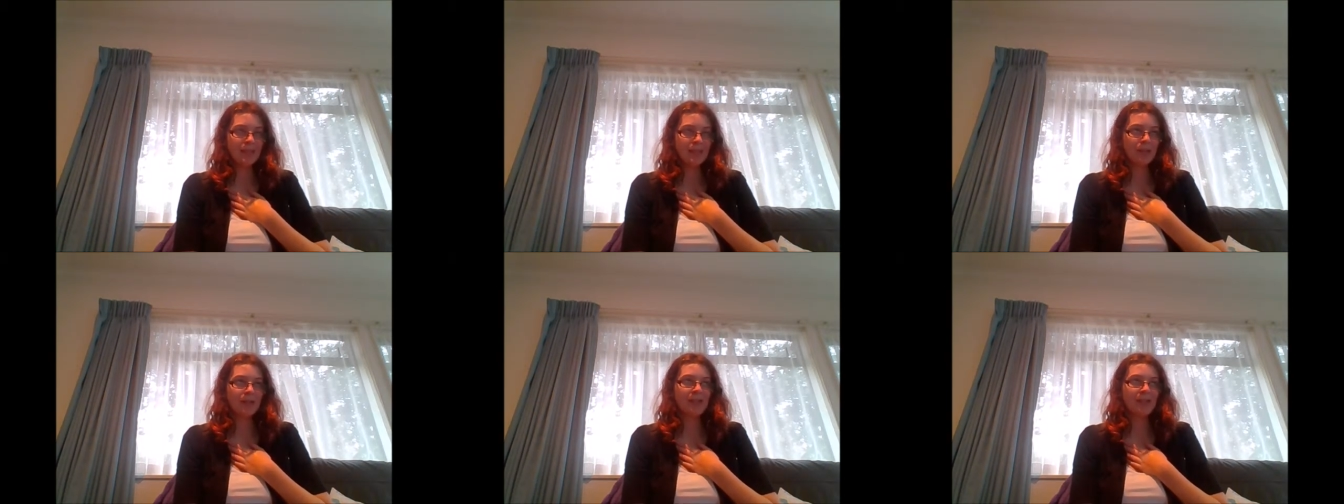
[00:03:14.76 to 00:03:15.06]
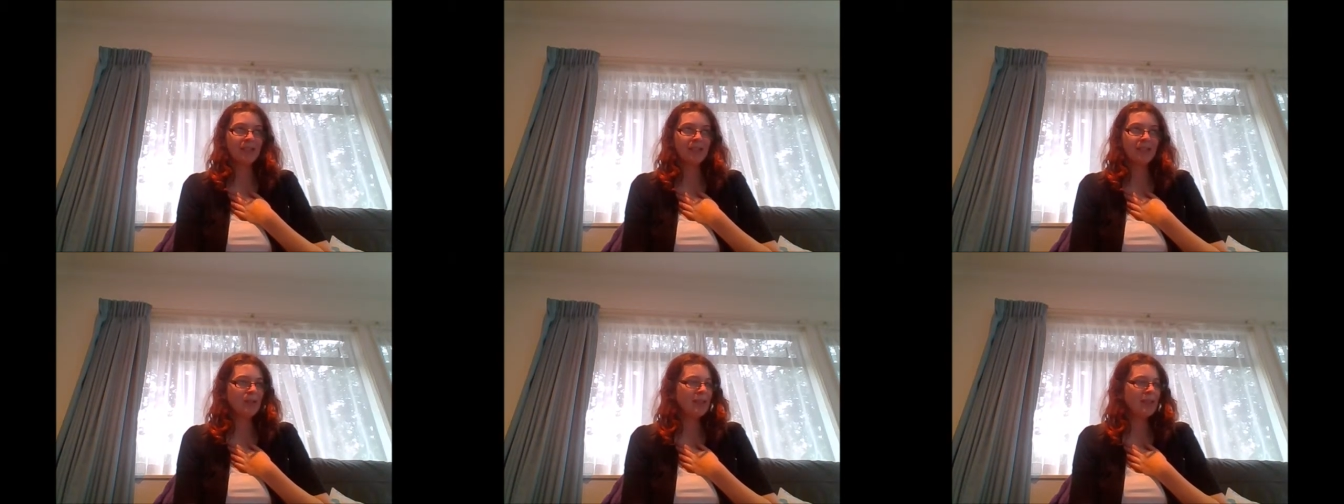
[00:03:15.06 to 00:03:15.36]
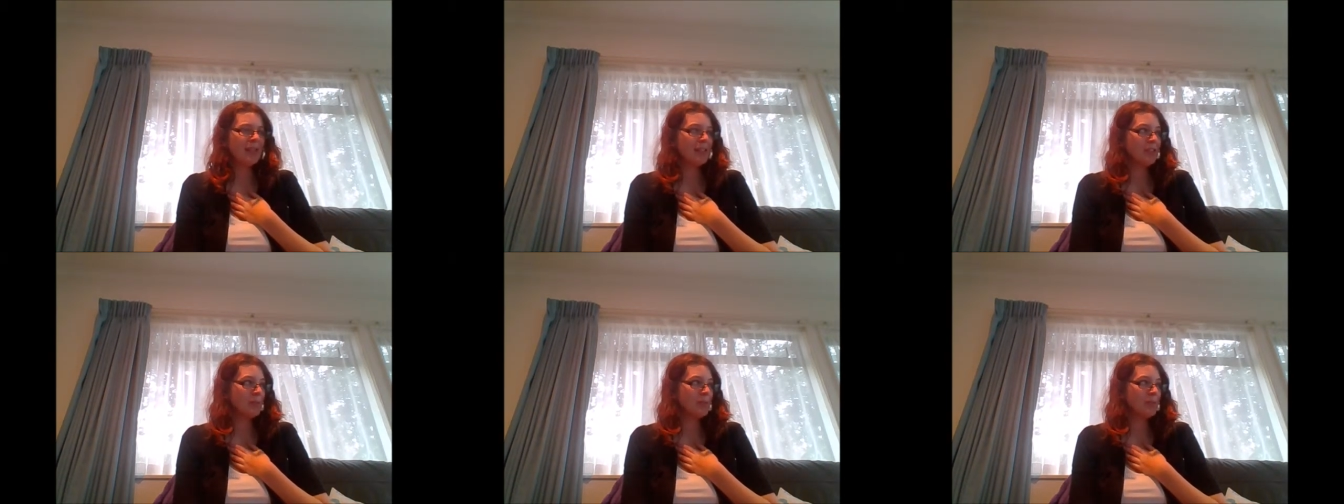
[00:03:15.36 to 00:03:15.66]
God, it's still
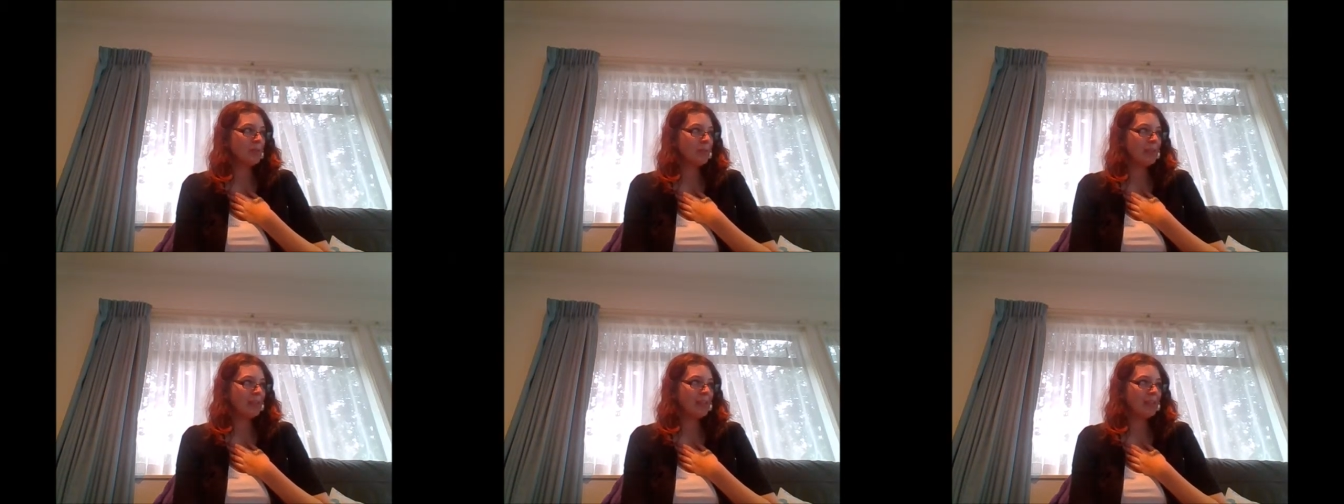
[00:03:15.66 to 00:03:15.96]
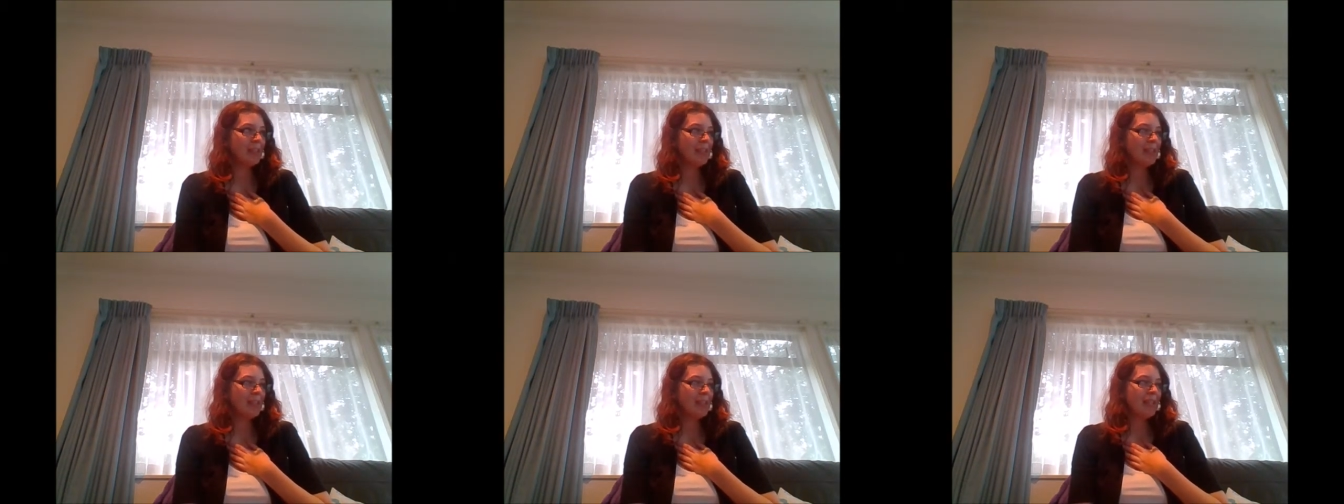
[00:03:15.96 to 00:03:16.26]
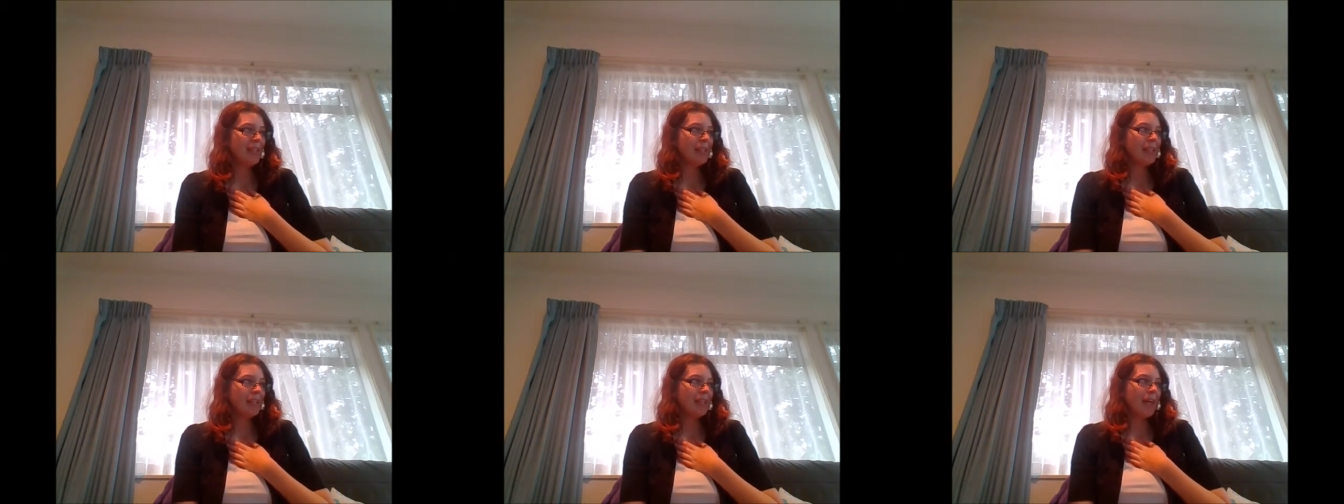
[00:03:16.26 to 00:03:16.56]
hard to talk about,
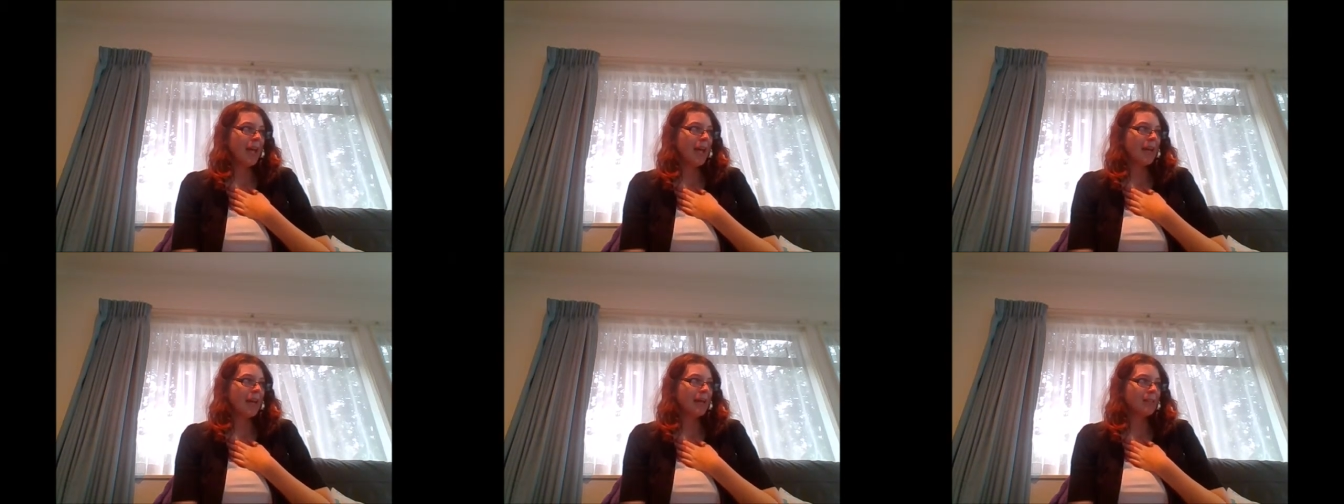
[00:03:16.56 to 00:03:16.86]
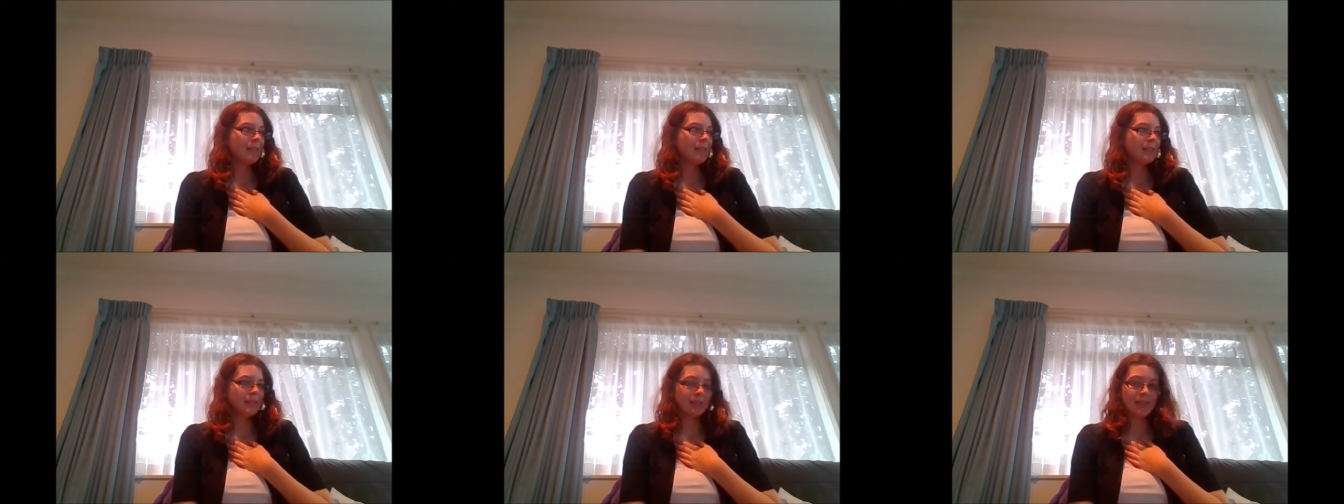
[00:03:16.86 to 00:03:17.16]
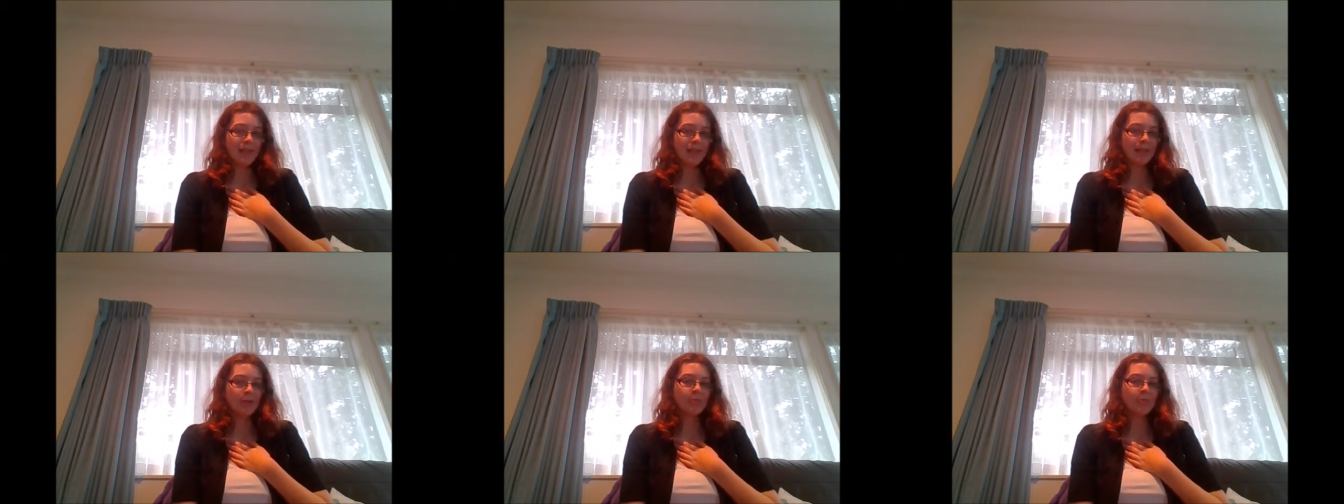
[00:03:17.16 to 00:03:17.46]
because
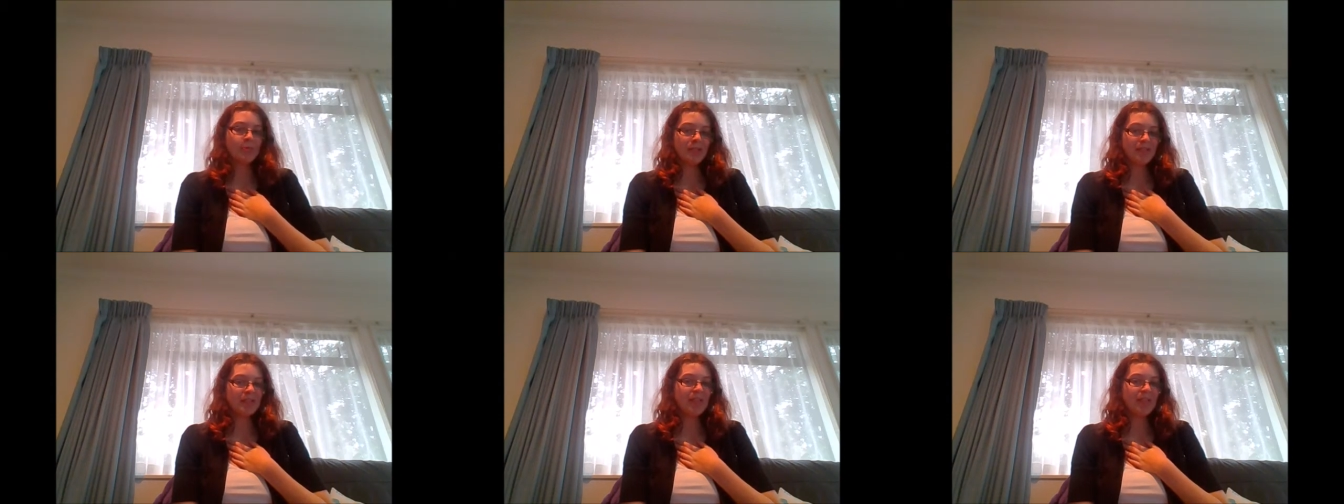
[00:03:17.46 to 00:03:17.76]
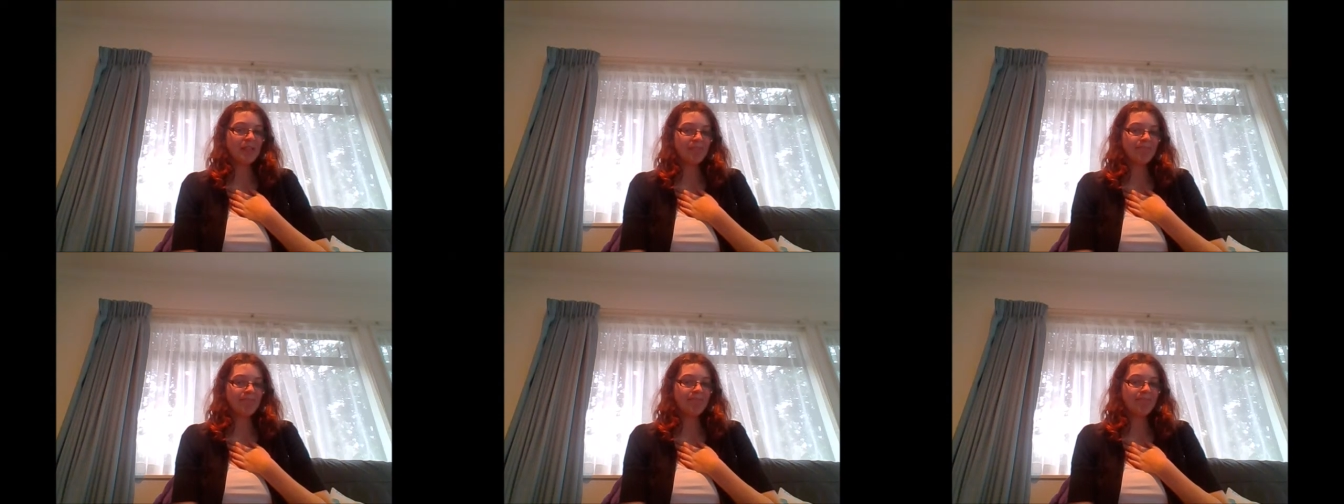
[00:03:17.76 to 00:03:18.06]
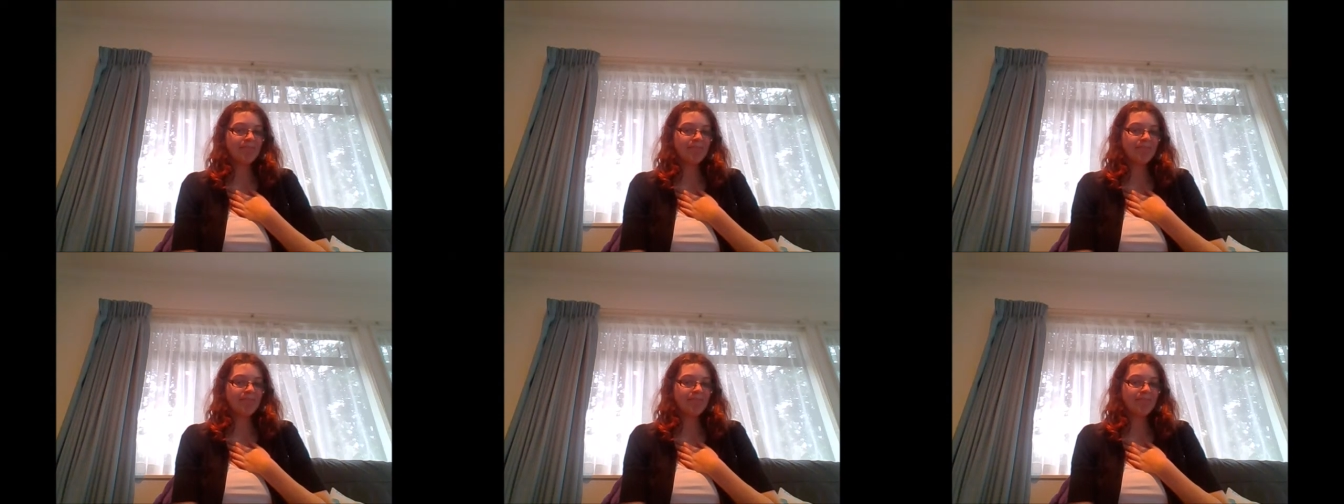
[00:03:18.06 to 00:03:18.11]
I almost did,